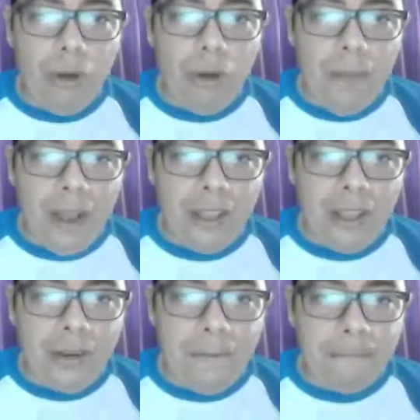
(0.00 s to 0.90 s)
You
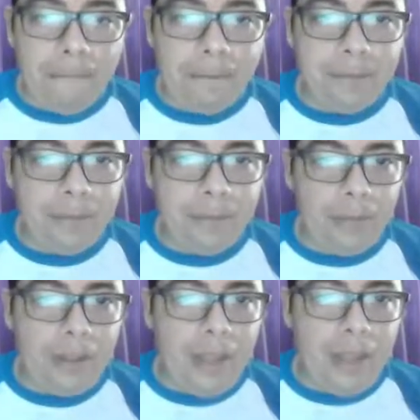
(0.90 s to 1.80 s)
need to go back
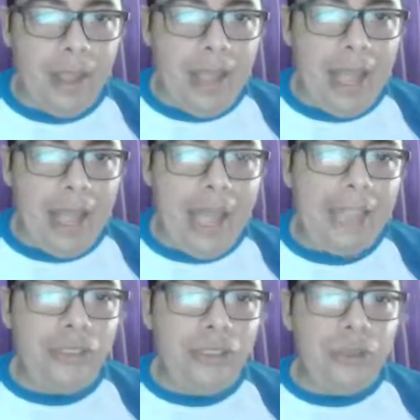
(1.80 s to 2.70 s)
here
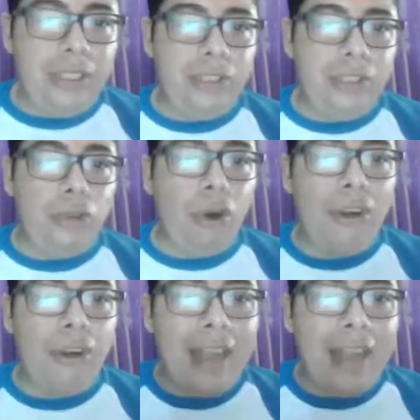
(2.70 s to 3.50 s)
and you